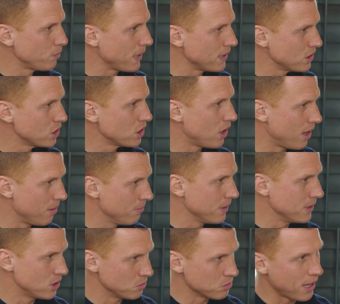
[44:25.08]
space of time in
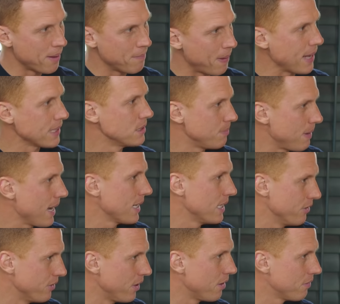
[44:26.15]
terms of yeah. going back to back
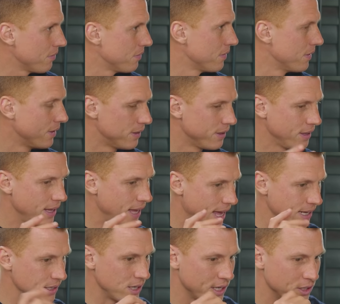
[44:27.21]
near enough. Yeah, yeah,
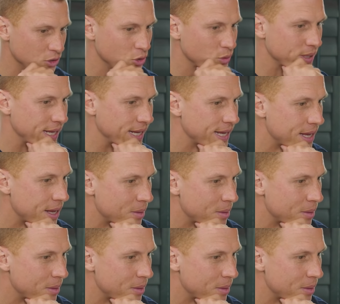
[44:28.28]
and and doing it.